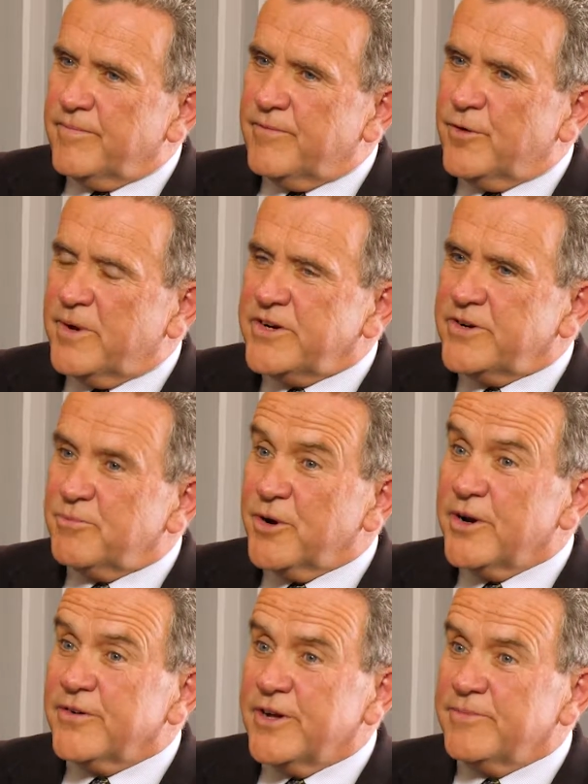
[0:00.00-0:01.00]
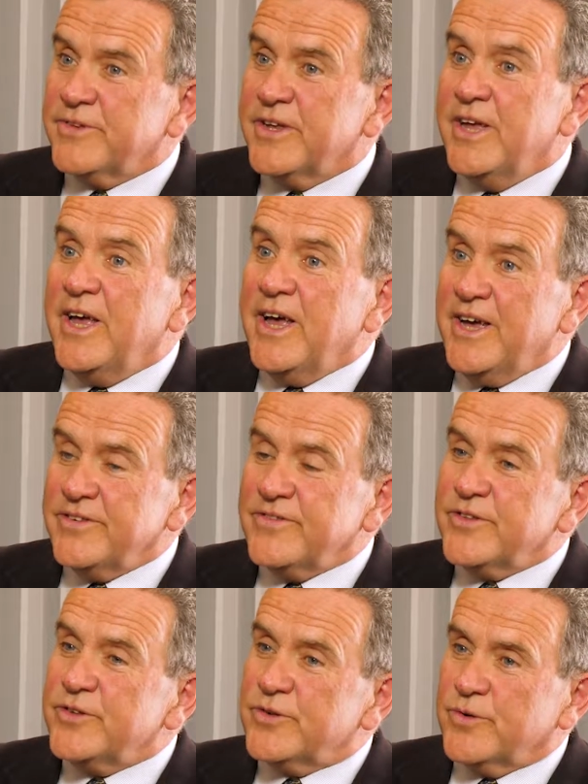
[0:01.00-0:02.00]
formation programs has
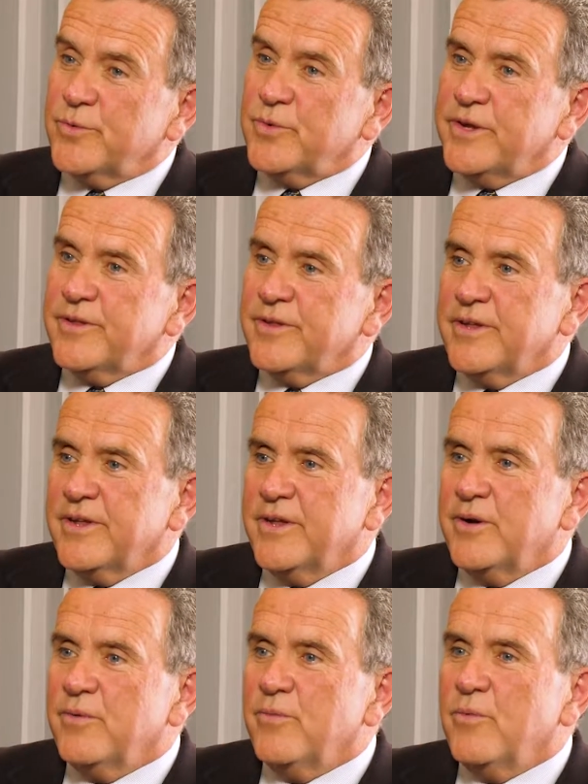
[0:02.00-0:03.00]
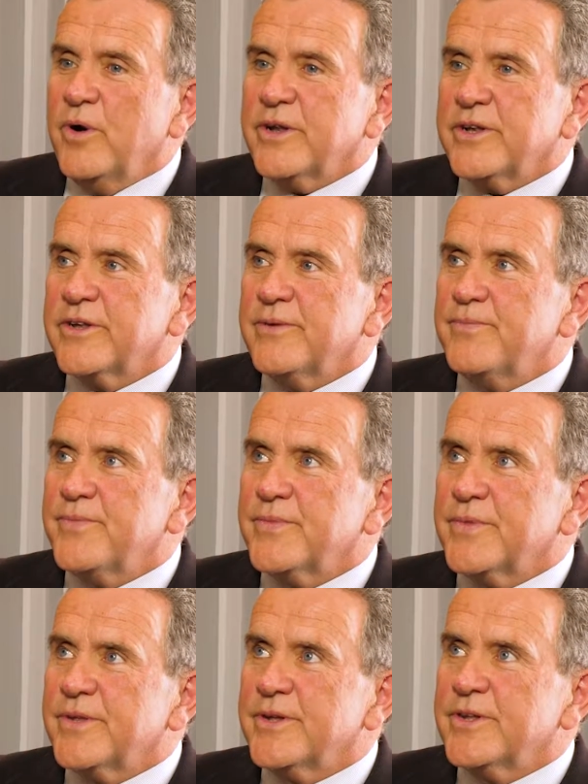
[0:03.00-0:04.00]
to do with what
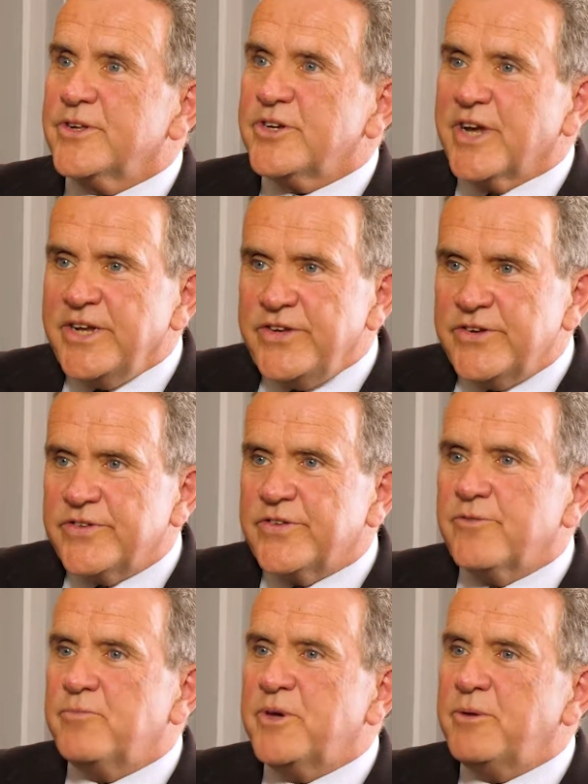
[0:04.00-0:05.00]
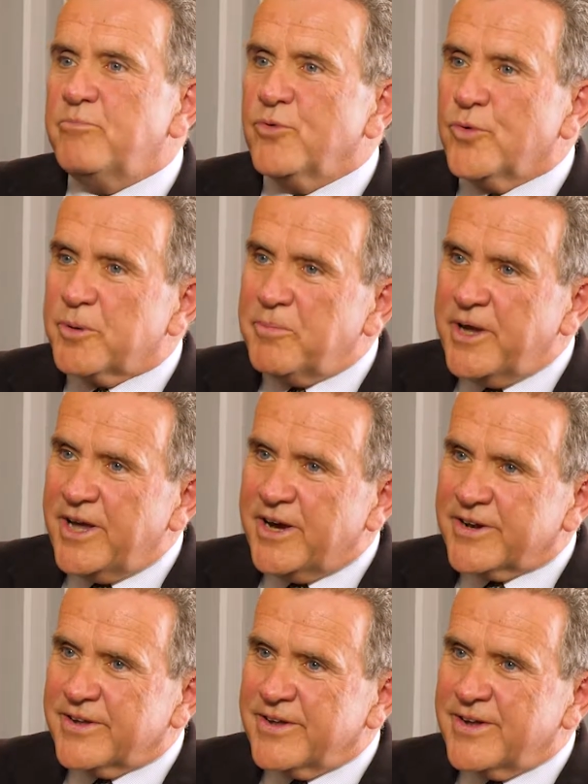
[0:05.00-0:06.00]
changes have been brought
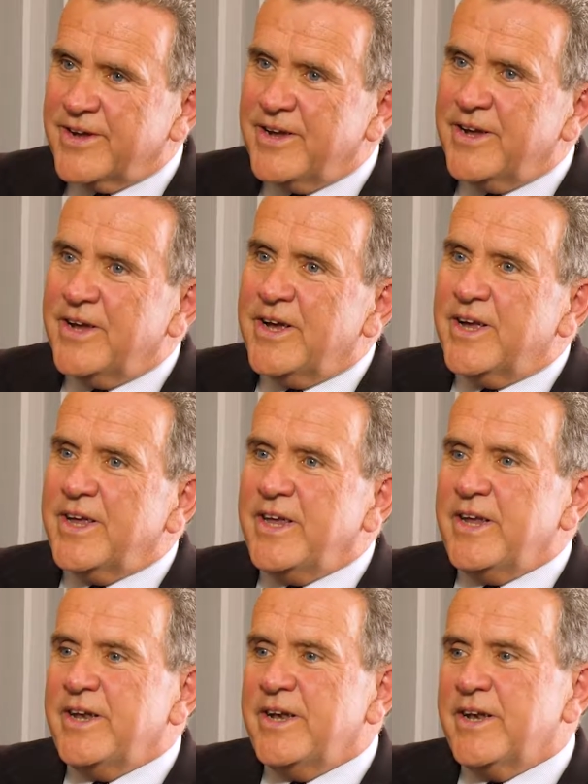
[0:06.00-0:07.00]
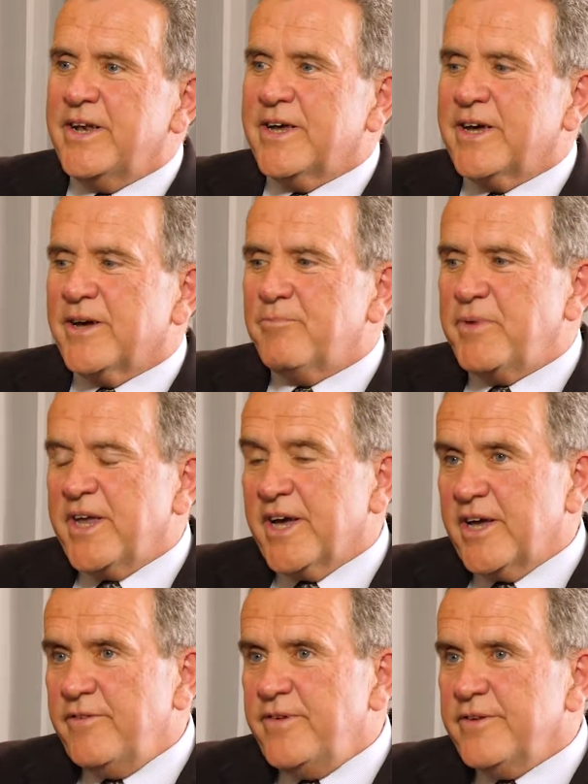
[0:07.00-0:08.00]
about in
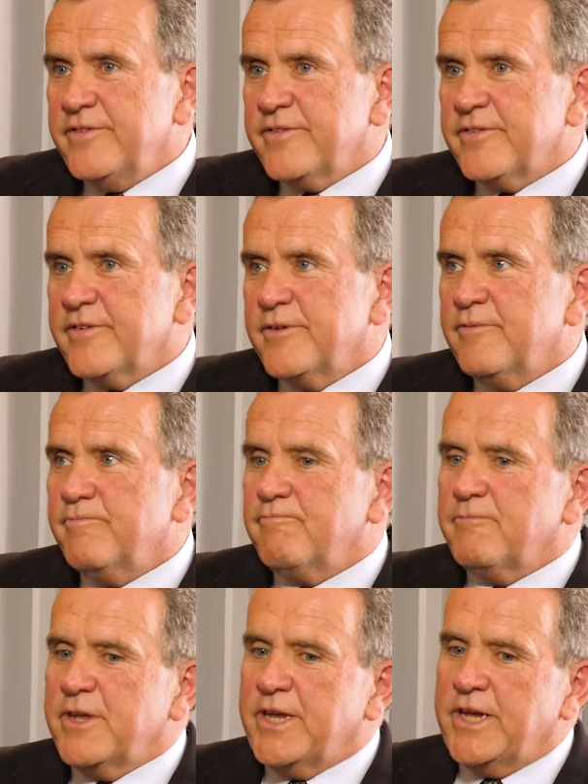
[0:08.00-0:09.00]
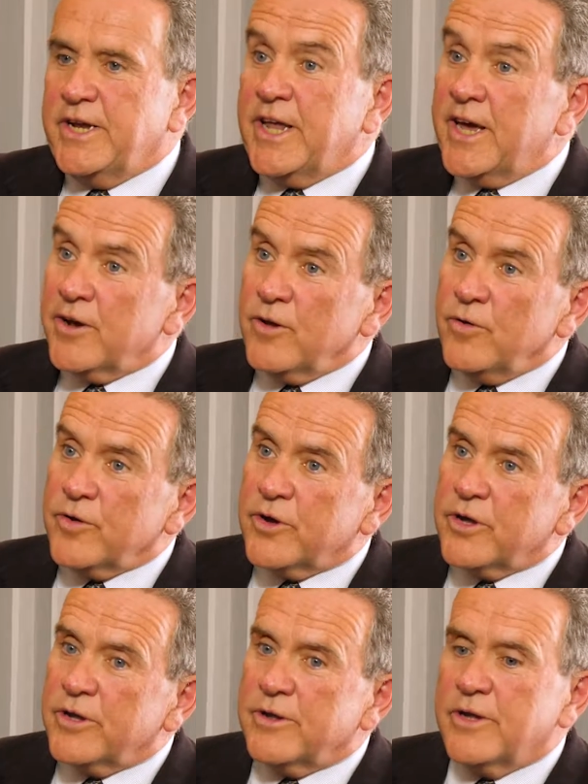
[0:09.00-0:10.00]
behaviours, in
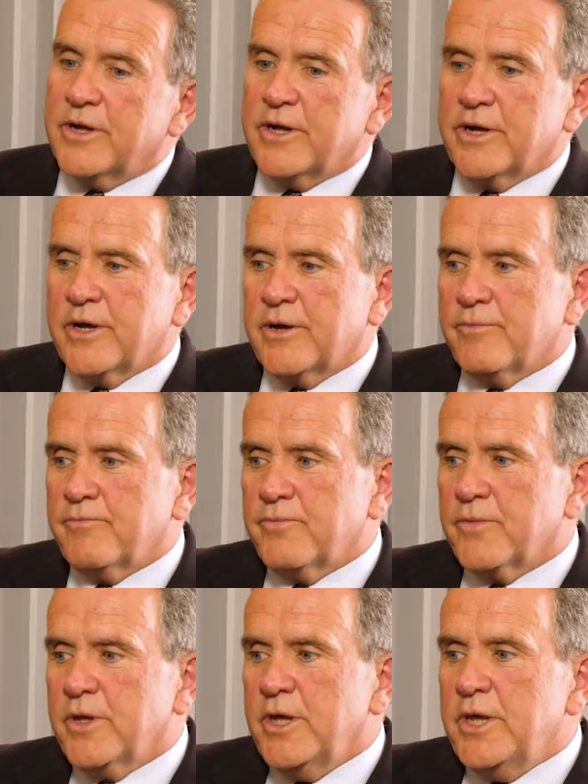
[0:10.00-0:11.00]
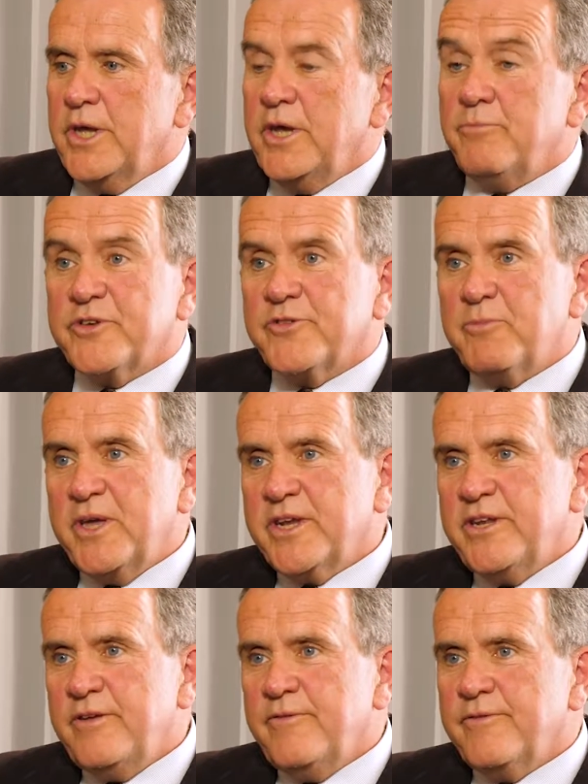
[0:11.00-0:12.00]
outlook, in
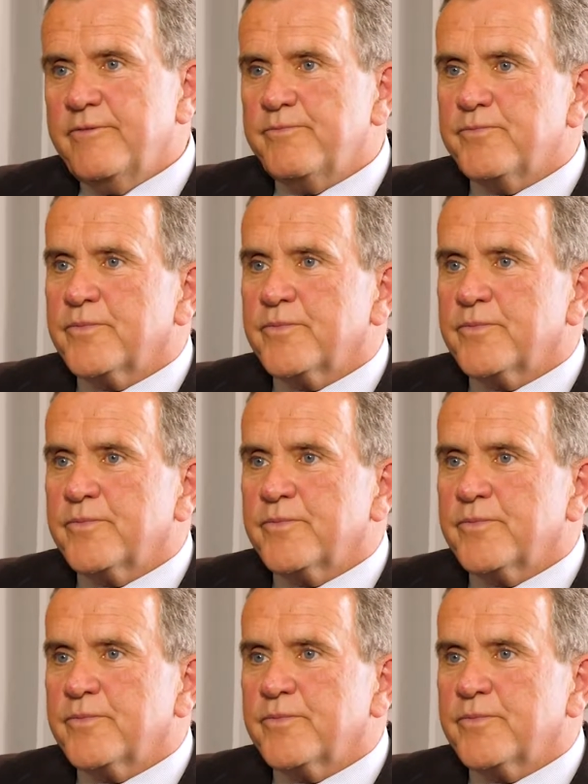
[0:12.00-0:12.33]
perspective,